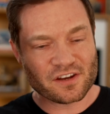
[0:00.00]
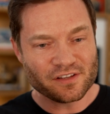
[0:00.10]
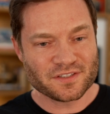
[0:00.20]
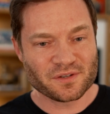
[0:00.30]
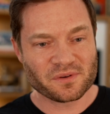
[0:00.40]

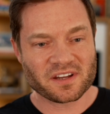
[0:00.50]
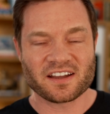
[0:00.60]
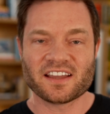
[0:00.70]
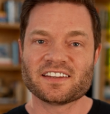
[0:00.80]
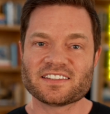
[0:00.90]
also
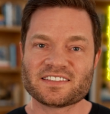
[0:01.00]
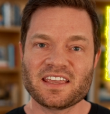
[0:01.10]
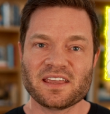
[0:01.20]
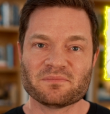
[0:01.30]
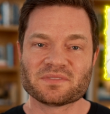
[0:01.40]
kind of
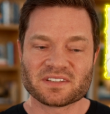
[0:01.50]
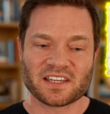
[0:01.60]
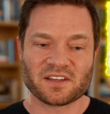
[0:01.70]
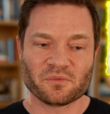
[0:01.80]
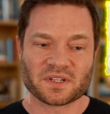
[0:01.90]
seems
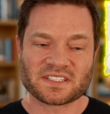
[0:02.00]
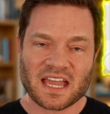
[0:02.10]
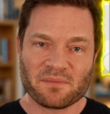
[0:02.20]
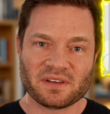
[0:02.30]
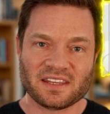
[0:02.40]
like what's
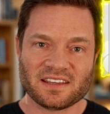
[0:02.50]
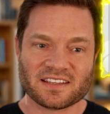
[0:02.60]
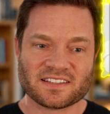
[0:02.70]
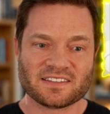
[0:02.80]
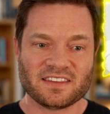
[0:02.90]
happening
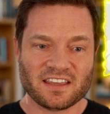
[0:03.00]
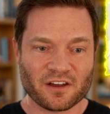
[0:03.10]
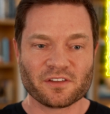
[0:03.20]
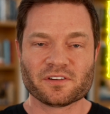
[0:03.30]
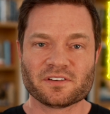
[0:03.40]
is the
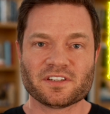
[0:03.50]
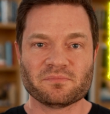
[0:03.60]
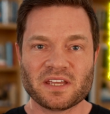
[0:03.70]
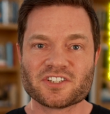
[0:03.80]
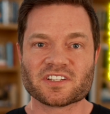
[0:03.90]
other
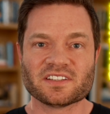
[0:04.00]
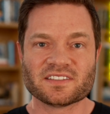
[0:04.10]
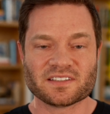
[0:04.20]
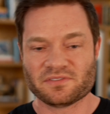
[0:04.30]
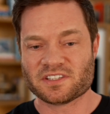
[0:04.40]

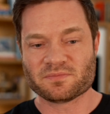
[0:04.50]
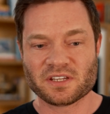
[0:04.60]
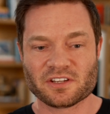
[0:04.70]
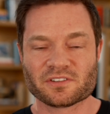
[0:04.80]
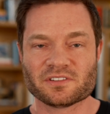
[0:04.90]
dimensions of this
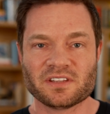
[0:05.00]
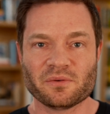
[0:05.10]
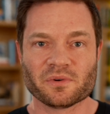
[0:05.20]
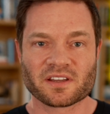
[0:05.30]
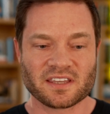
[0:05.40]
big neural
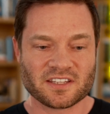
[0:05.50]
network,